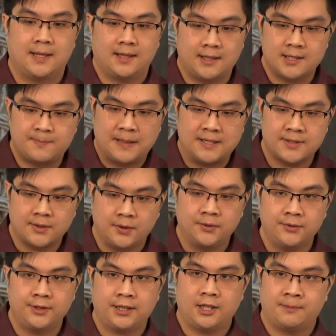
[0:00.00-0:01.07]
It is based
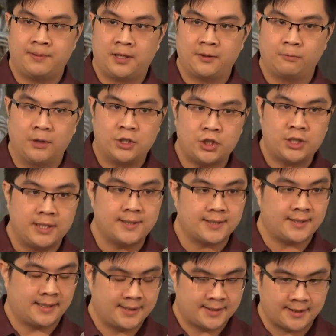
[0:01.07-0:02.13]
only upon what
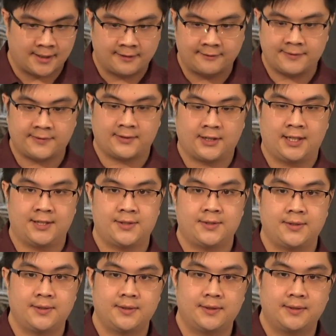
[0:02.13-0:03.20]
Jesus has done for us.